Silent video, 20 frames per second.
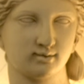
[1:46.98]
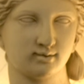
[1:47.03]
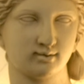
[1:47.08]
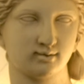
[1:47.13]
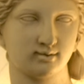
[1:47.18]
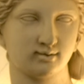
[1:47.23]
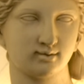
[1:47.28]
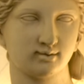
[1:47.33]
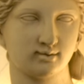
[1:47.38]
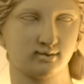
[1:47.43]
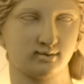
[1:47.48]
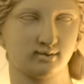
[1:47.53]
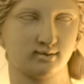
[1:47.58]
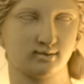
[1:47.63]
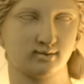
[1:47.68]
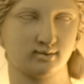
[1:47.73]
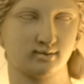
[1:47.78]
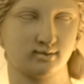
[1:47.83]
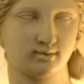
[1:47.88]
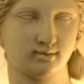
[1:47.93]

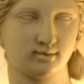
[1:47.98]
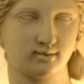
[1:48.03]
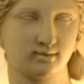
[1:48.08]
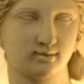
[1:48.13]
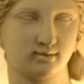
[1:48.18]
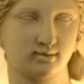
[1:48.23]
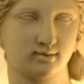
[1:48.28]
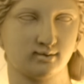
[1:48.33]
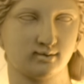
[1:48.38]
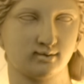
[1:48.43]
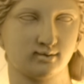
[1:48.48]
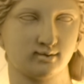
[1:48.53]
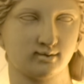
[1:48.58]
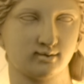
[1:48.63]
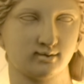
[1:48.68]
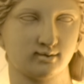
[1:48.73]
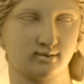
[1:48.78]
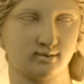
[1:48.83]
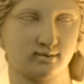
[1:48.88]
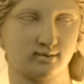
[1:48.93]

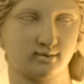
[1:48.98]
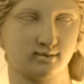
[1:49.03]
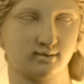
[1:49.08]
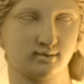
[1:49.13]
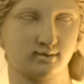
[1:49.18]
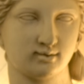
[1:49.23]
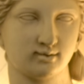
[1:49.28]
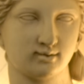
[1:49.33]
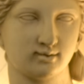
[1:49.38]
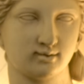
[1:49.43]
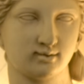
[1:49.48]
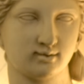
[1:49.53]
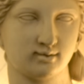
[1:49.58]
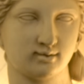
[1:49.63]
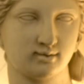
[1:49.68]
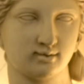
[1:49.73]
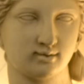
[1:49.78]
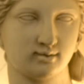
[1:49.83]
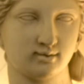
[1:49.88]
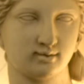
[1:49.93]

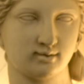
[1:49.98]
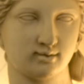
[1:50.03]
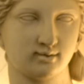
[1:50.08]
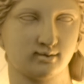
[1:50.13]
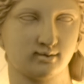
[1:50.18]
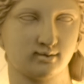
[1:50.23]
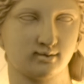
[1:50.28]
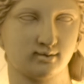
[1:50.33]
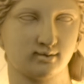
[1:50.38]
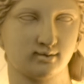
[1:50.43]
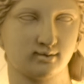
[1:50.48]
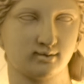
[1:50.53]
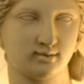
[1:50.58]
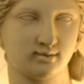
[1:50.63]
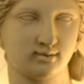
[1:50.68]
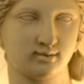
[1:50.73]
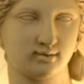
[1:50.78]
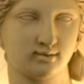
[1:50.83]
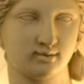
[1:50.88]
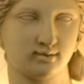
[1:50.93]

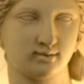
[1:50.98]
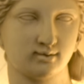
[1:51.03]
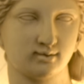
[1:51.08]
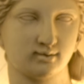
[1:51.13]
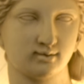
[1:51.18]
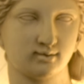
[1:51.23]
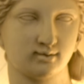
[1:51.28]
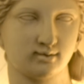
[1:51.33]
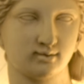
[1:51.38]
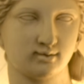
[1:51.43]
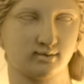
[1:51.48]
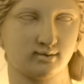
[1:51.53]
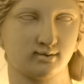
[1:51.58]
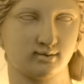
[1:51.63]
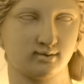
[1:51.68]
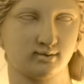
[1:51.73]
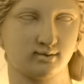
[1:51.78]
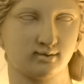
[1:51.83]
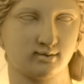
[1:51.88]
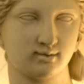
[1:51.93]

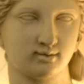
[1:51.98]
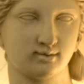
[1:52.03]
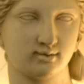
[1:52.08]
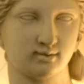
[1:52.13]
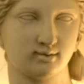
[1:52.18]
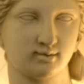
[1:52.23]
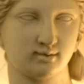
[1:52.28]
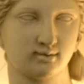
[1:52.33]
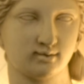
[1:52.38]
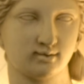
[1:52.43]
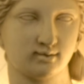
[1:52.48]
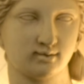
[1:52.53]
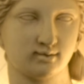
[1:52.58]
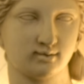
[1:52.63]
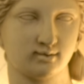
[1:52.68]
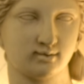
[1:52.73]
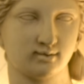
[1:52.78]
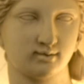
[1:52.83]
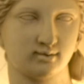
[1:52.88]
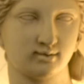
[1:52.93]

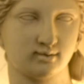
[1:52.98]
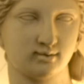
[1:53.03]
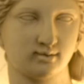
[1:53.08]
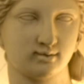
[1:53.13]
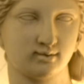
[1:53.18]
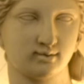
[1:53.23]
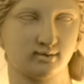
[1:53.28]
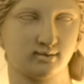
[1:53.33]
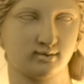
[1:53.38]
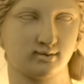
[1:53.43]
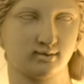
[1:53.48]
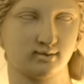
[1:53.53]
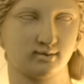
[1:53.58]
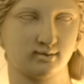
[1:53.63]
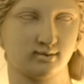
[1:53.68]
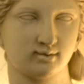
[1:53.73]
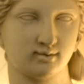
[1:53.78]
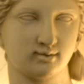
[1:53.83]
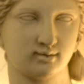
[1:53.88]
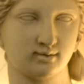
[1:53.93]

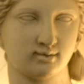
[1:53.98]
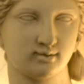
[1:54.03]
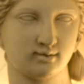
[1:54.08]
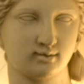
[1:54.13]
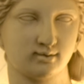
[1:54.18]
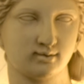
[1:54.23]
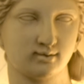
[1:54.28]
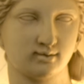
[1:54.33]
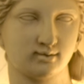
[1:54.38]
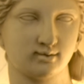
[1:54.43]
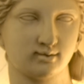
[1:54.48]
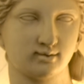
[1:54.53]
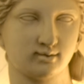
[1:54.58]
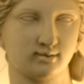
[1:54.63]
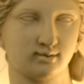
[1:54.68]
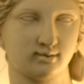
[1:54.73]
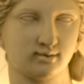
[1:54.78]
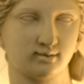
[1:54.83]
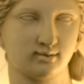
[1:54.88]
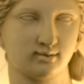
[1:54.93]
(not speaking)